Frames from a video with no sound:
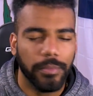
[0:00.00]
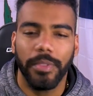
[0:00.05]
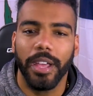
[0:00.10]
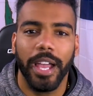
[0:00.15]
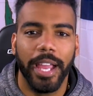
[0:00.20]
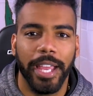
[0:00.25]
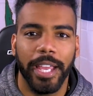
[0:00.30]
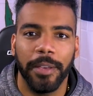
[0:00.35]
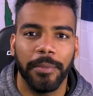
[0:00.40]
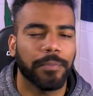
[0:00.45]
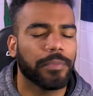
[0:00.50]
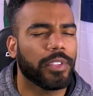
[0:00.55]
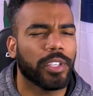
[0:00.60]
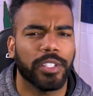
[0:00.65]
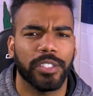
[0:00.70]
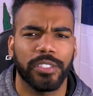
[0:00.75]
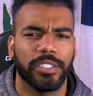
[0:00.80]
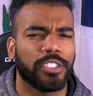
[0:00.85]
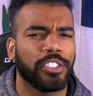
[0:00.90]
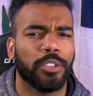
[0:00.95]
I am.
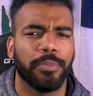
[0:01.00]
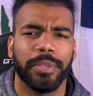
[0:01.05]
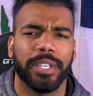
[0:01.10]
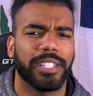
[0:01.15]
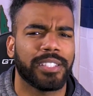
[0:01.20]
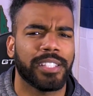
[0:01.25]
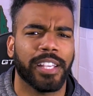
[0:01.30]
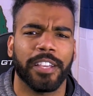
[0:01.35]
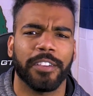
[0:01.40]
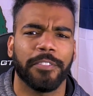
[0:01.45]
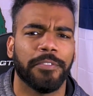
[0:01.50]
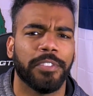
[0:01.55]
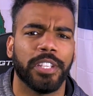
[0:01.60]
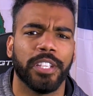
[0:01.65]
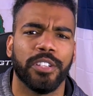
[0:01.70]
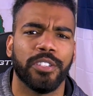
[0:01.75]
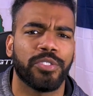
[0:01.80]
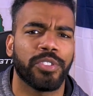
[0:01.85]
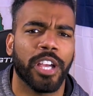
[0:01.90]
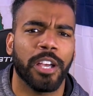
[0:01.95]
There should be a second
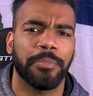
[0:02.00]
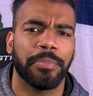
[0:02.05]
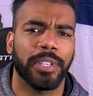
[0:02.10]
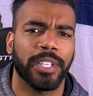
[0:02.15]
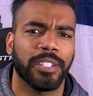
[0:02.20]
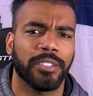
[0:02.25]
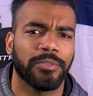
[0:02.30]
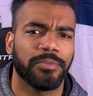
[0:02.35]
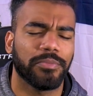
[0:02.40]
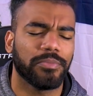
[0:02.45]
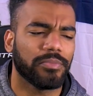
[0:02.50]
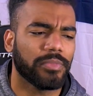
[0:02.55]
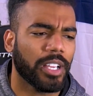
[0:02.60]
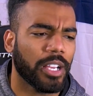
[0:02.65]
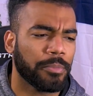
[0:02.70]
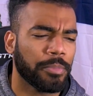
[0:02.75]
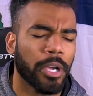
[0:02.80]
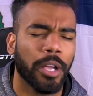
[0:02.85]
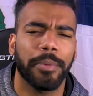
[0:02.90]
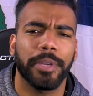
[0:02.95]
video dropping.
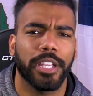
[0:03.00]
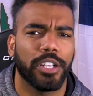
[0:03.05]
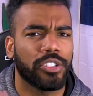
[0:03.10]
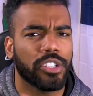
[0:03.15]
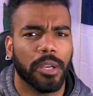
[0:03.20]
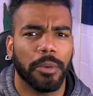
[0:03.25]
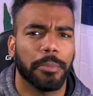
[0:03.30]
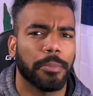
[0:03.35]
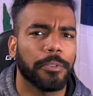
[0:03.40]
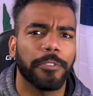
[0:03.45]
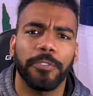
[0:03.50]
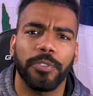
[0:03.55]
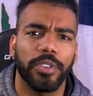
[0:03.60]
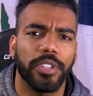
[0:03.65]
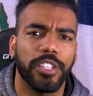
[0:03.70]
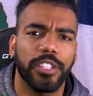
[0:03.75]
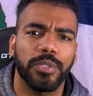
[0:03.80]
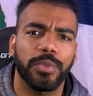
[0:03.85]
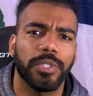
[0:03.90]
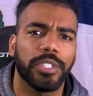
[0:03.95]
I'm probably going to drop it before
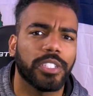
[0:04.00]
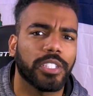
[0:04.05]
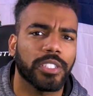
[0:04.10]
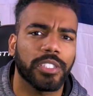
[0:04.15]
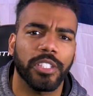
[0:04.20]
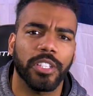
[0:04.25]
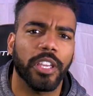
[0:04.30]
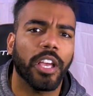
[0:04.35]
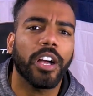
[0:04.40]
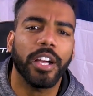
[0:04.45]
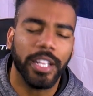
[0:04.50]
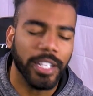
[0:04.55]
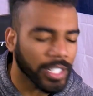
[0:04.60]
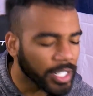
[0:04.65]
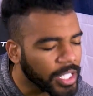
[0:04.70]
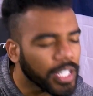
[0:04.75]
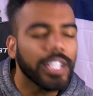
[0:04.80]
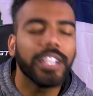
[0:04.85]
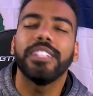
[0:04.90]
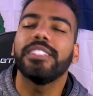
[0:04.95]
this one, just so y'all can
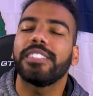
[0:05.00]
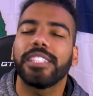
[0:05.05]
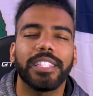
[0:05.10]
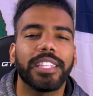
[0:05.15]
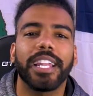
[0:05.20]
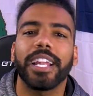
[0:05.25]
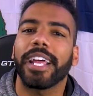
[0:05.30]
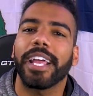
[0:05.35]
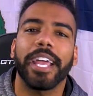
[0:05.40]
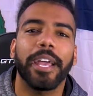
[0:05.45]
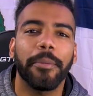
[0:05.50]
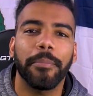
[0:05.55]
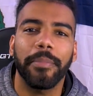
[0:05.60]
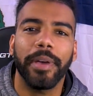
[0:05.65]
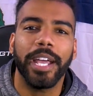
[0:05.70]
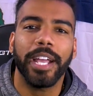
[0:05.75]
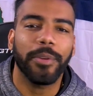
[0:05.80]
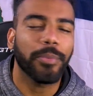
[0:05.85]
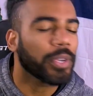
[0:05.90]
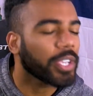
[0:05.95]
see that I am
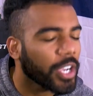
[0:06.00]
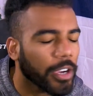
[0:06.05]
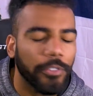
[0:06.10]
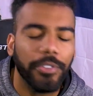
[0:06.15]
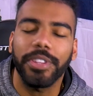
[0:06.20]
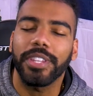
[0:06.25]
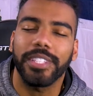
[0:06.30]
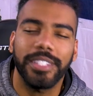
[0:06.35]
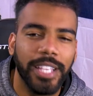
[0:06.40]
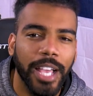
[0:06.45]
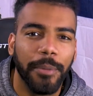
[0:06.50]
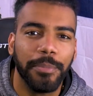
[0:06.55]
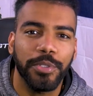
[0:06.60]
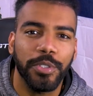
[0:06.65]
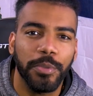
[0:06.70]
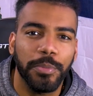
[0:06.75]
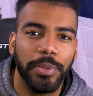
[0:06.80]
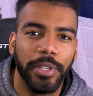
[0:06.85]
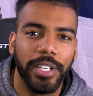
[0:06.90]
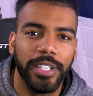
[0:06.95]
back. We're covering the top
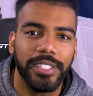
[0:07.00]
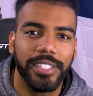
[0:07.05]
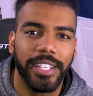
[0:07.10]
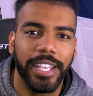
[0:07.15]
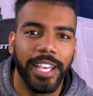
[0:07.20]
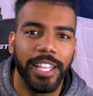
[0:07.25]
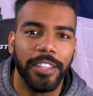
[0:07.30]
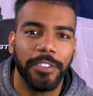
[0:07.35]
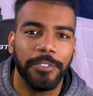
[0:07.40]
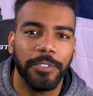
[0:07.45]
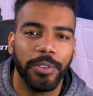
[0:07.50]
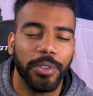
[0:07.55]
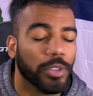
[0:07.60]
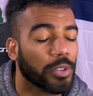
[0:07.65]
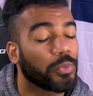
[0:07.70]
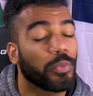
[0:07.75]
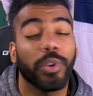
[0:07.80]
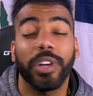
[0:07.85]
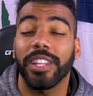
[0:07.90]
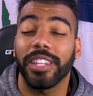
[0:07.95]
two players in
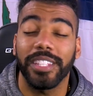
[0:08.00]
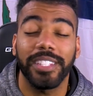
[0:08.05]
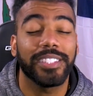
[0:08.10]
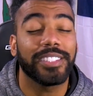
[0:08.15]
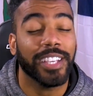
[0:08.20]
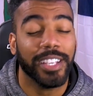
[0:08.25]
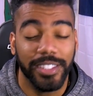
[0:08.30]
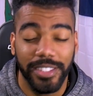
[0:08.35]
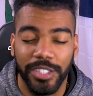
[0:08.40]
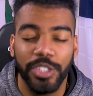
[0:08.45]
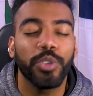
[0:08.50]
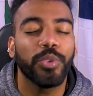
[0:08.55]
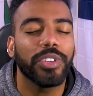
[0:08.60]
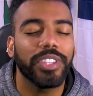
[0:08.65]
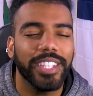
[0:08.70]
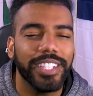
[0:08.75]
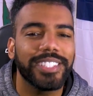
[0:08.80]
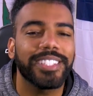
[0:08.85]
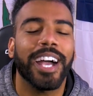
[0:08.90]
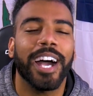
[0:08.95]
California, two of
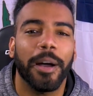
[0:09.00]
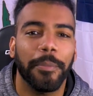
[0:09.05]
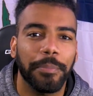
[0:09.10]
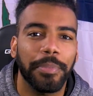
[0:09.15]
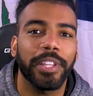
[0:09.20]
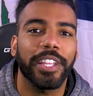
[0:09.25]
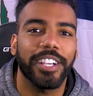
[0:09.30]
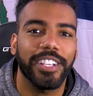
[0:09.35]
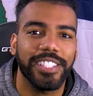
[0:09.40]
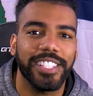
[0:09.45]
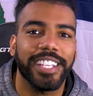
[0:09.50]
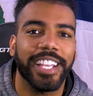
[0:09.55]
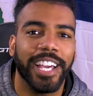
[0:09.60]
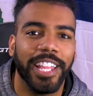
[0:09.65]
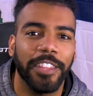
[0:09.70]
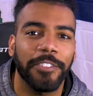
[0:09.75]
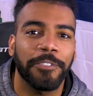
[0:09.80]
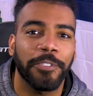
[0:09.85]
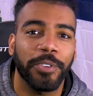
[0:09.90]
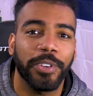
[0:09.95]
the top players in
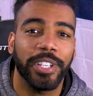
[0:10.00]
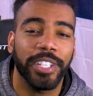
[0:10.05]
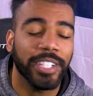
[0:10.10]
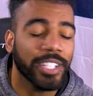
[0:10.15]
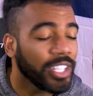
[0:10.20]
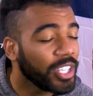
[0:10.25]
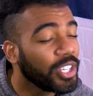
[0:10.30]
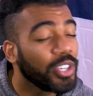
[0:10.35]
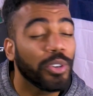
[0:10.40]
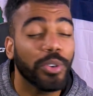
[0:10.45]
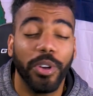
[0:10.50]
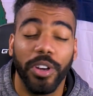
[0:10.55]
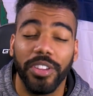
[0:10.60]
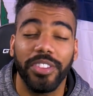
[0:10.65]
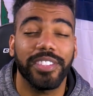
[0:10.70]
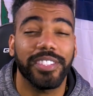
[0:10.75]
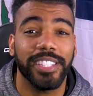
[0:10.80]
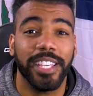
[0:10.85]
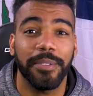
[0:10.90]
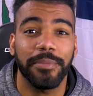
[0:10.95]
California who are on
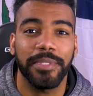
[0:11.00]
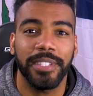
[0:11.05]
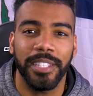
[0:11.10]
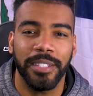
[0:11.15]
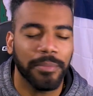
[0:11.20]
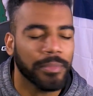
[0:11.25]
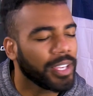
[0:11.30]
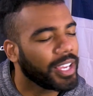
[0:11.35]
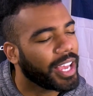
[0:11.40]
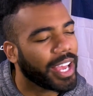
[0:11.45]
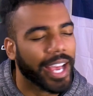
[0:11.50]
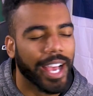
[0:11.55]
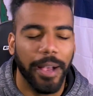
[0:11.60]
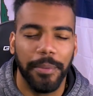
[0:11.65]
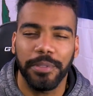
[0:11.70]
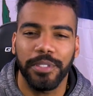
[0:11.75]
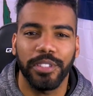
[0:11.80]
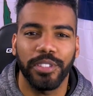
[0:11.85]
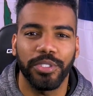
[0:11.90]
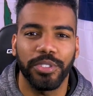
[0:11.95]
the same team.
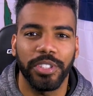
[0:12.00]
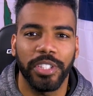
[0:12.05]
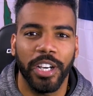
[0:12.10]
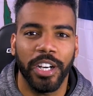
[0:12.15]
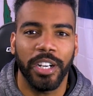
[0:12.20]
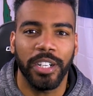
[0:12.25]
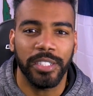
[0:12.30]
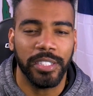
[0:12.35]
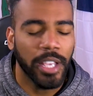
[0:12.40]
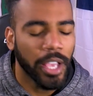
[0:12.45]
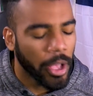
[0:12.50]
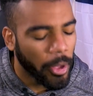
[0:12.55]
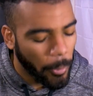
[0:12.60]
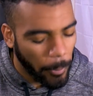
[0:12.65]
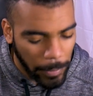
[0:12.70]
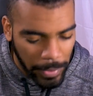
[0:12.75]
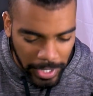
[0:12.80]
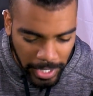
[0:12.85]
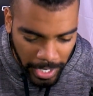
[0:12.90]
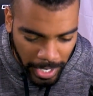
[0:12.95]
Absolute dogs.
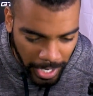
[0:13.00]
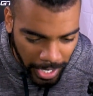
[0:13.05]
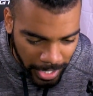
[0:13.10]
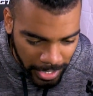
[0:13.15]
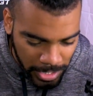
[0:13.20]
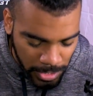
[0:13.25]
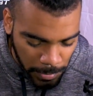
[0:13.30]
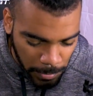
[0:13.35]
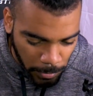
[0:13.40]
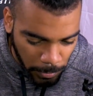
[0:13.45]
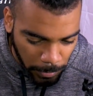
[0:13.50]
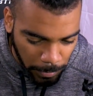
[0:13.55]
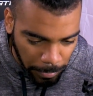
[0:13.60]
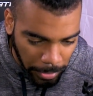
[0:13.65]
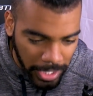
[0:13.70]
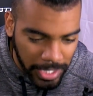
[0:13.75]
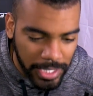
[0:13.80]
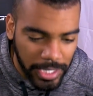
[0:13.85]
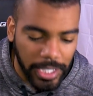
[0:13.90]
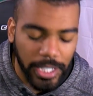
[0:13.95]
But yeah, I just
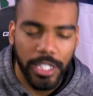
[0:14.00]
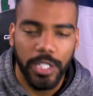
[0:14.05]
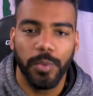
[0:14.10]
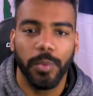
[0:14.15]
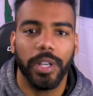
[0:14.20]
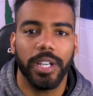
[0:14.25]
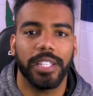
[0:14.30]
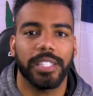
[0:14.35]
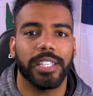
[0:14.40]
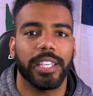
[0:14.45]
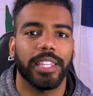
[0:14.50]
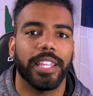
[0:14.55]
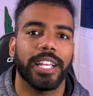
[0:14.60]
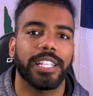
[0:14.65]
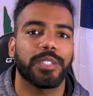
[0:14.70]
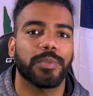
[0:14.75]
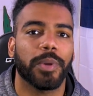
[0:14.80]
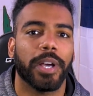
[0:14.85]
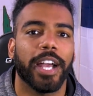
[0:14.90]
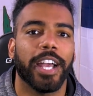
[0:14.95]
basically just wanted to say
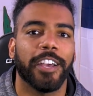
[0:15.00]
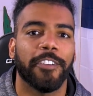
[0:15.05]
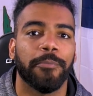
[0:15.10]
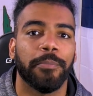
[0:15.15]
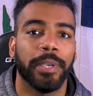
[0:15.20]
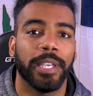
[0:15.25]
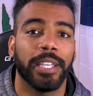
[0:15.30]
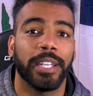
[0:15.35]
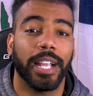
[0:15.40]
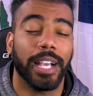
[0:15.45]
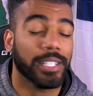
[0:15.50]
that's where I have been.